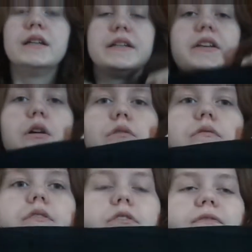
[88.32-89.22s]
you know,
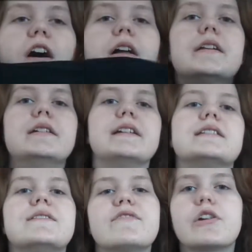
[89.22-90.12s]
Nirvana
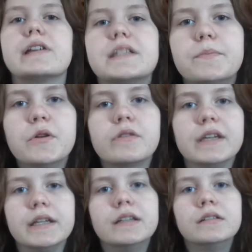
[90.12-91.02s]
isn't very
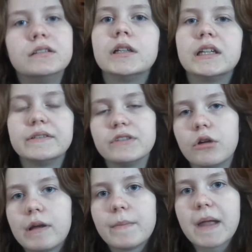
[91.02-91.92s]
spooky, even
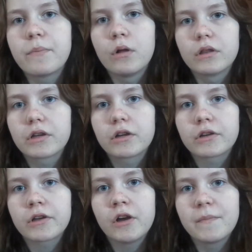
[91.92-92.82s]
though I might pull a
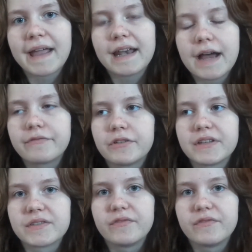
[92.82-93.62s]
Kurt Cobain after this